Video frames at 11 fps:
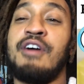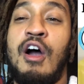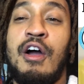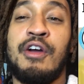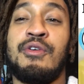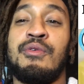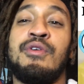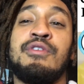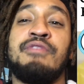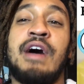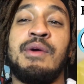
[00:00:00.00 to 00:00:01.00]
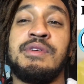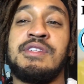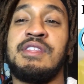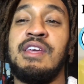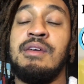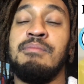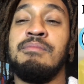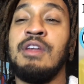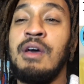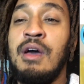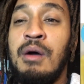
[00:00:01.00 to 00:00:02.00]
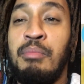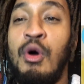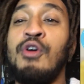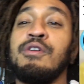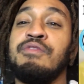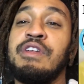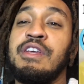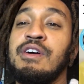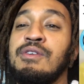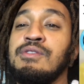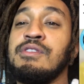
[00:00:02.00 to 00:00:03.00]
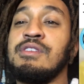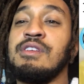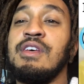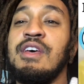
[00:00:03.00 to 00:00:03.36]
are coronavirus-themed porn videos.